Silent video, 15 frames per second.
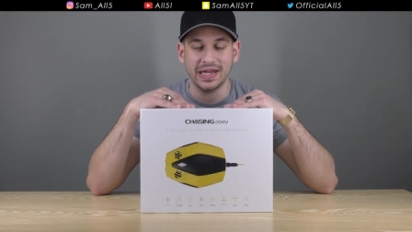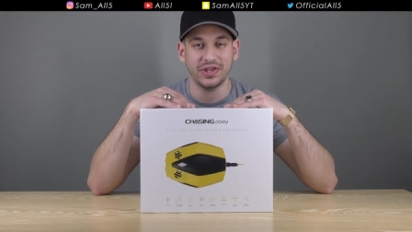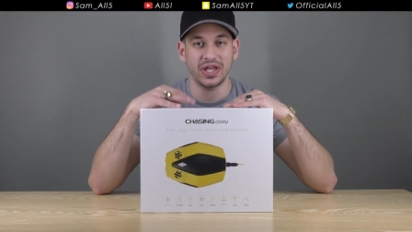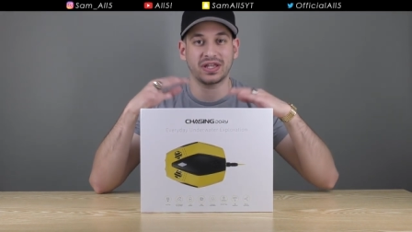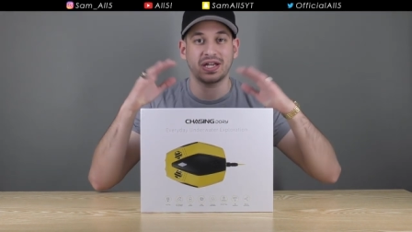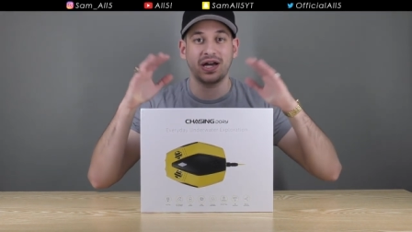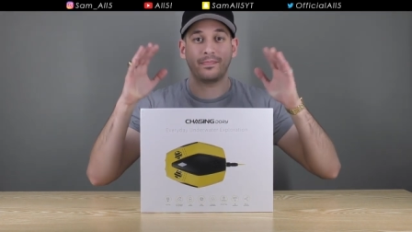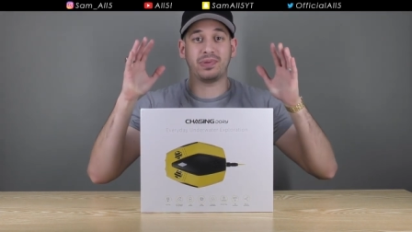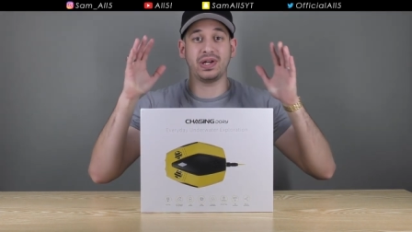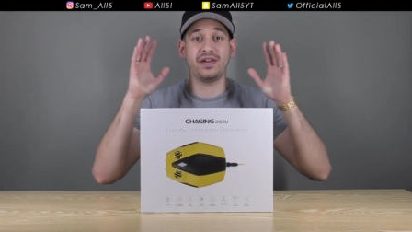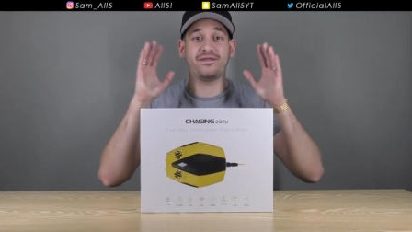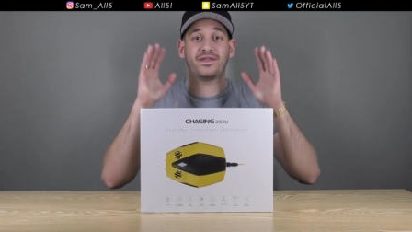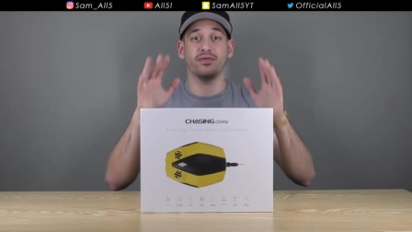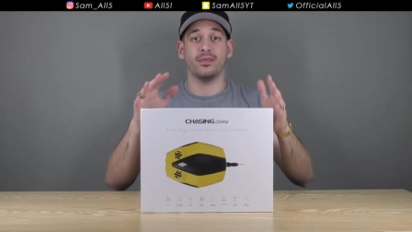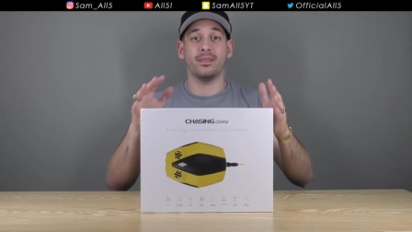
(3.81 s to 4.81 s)
Now this company,
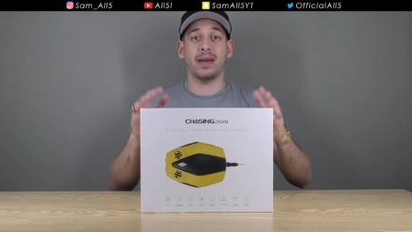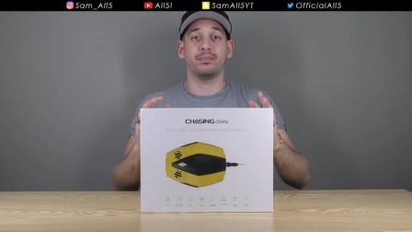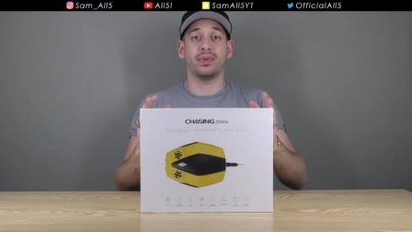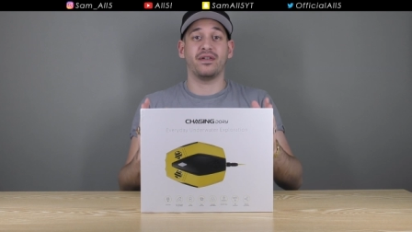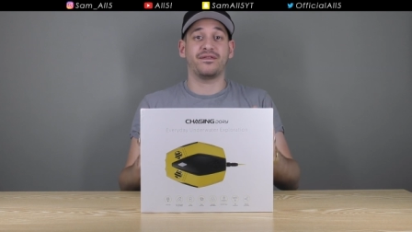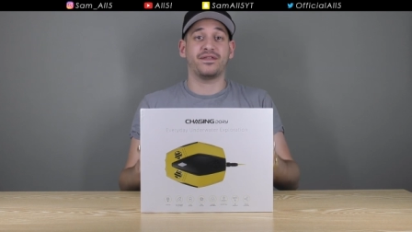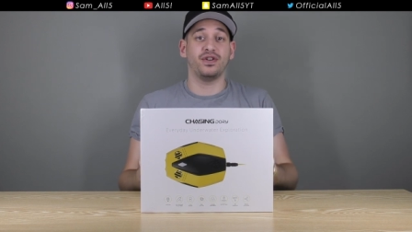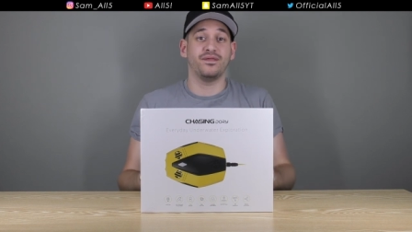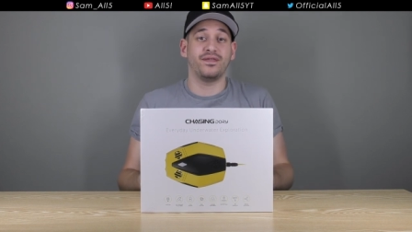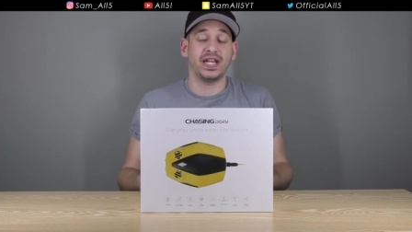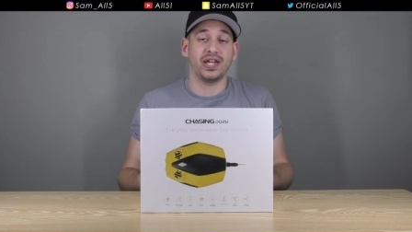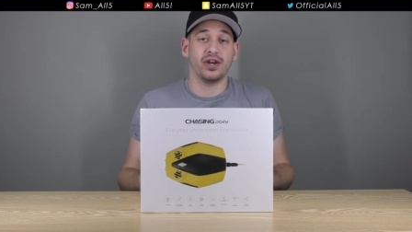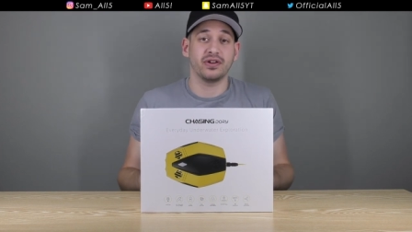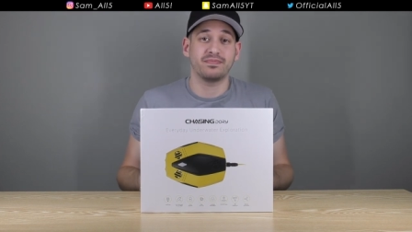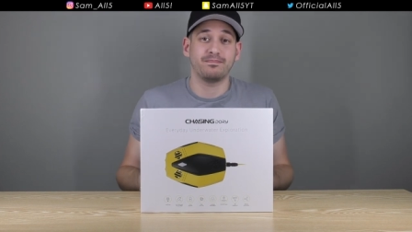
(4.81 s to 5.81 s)
if you remember a few
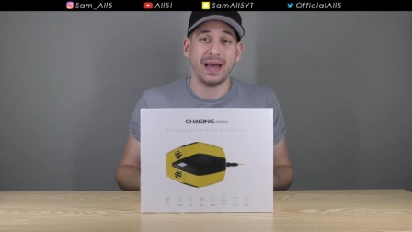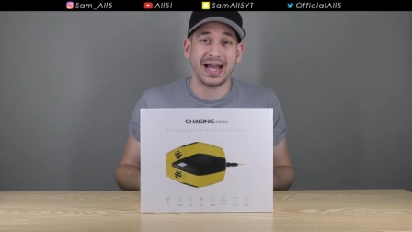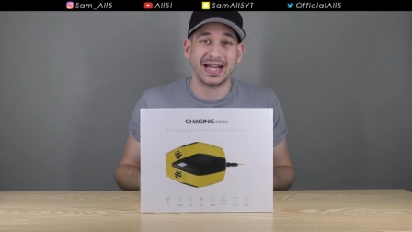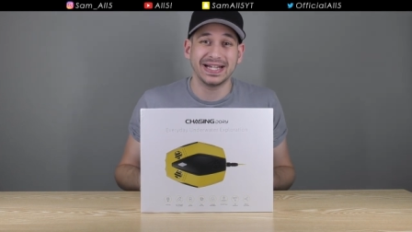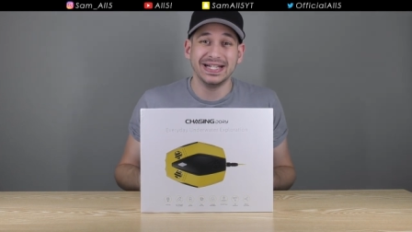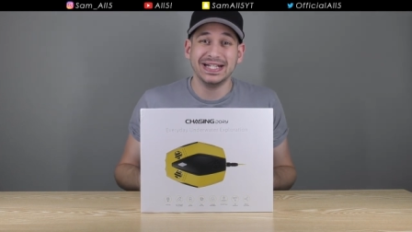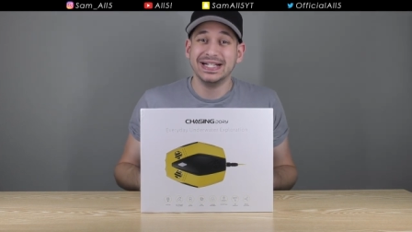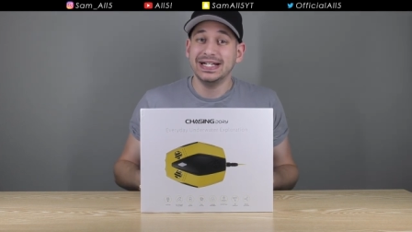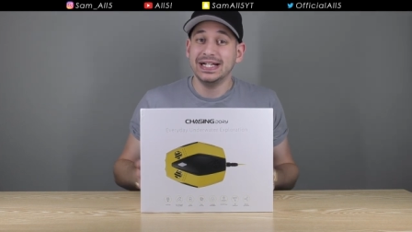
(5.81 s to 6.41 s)
videos back,